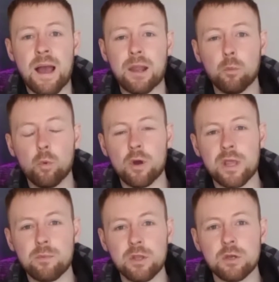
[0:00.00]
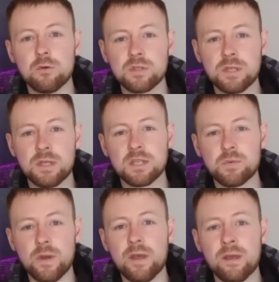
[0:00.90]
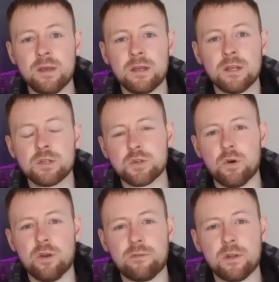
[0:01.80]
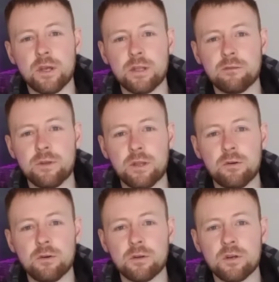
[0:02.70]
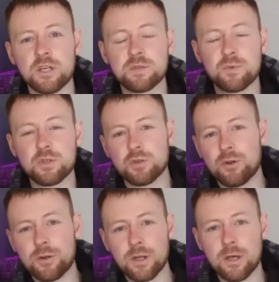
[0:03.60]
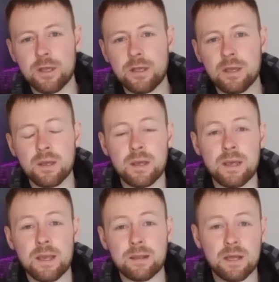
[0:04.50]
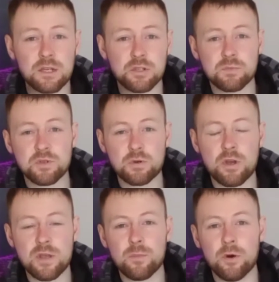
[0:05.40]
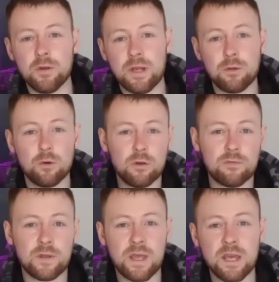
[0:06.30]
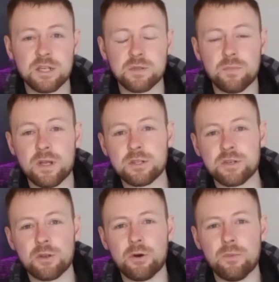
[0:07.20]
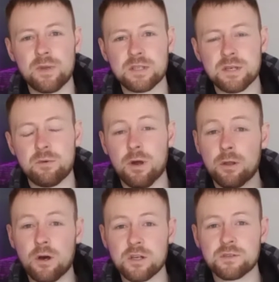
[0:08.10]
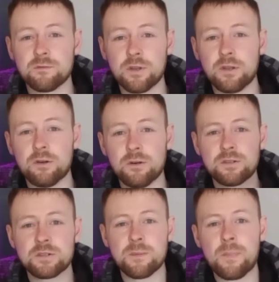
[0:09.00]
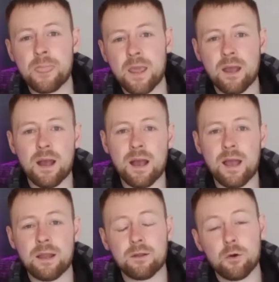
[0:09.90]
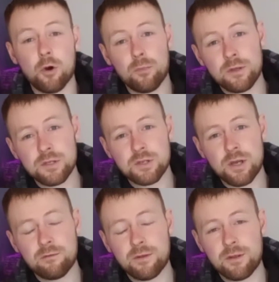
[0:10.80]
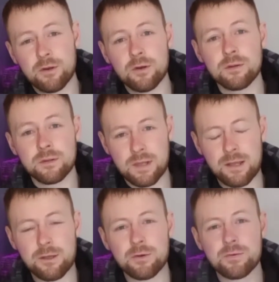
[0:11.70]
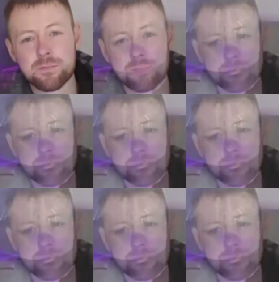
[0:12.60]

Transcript: and why we use it this way. So if you like the video guys, be sure to like, hit that subscribe button and notification bell so you don't miss out on awesome videos, and I hope you enjoy the video. Thank you.